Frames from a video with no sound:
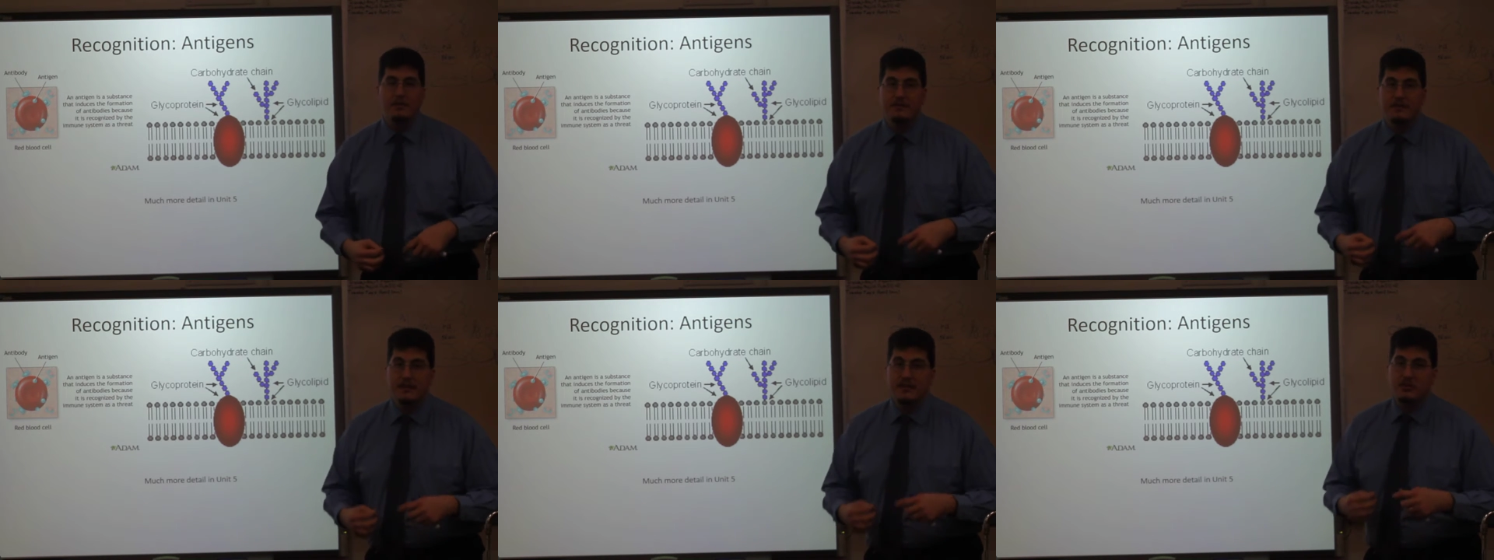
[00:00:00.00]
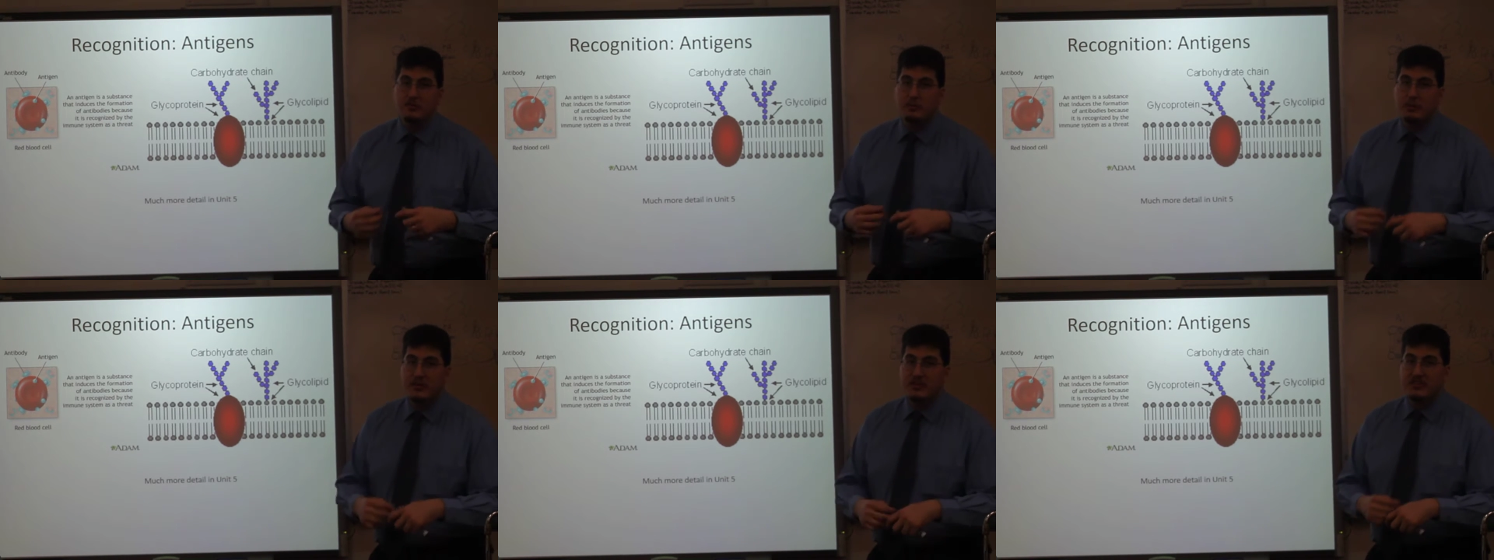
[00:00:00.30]
These
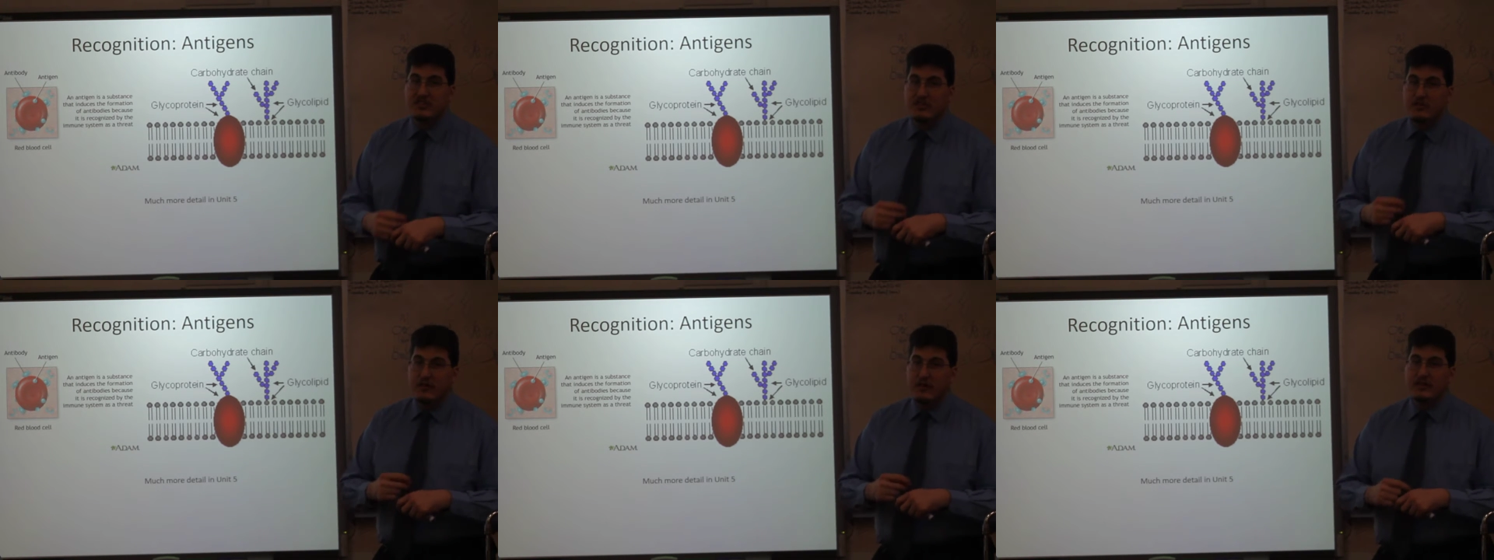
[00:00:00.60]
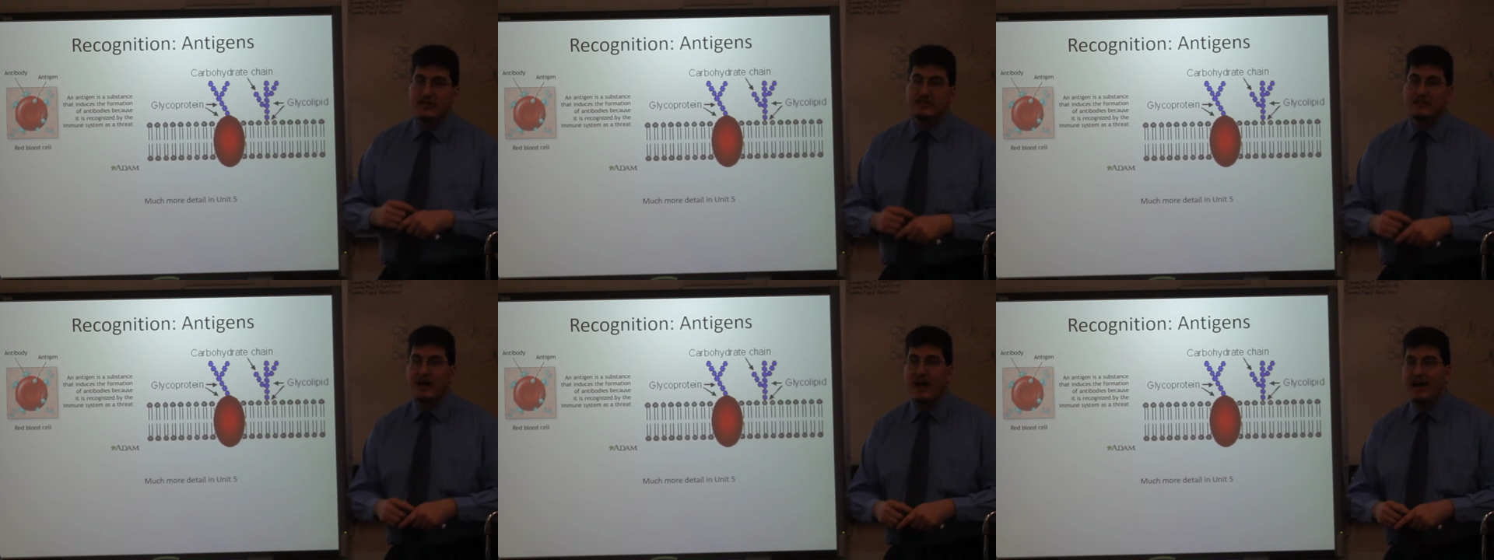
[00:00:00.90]

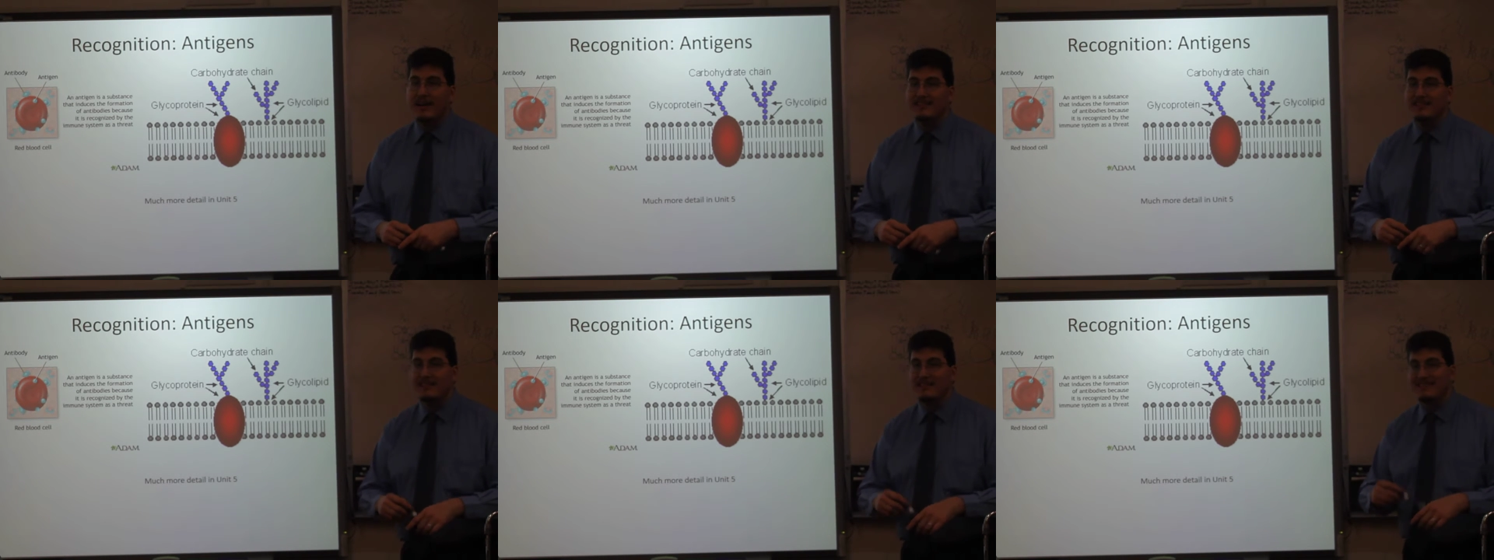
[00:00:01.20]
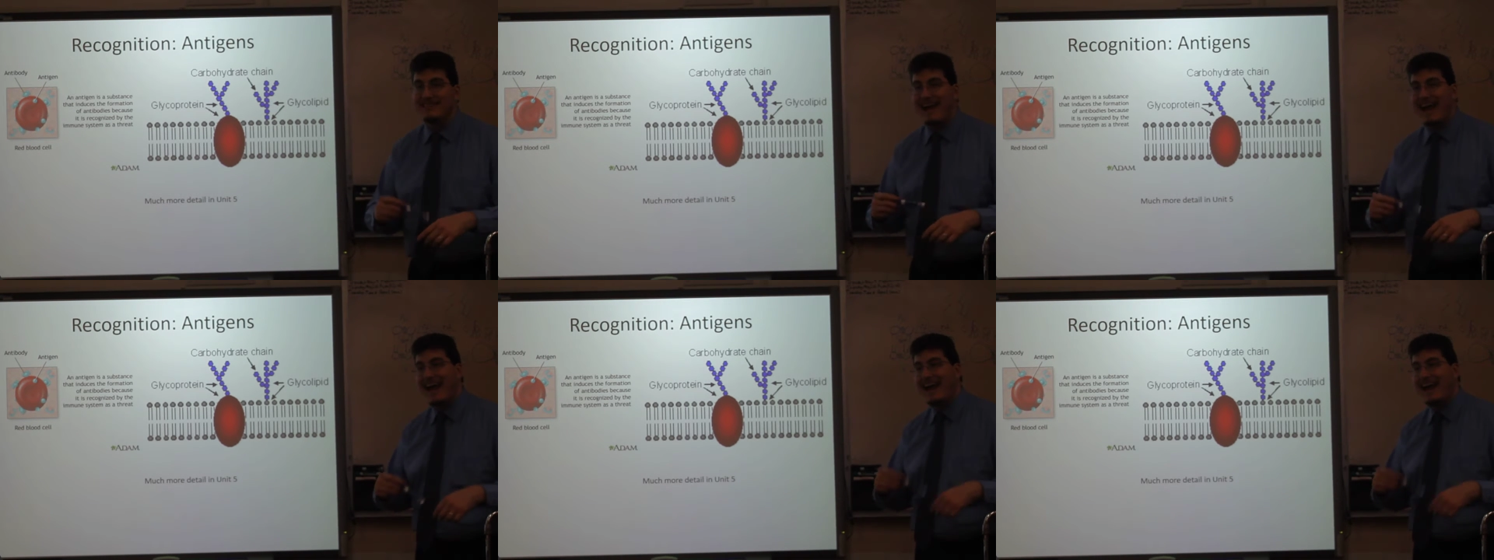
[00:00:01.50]
specific sizes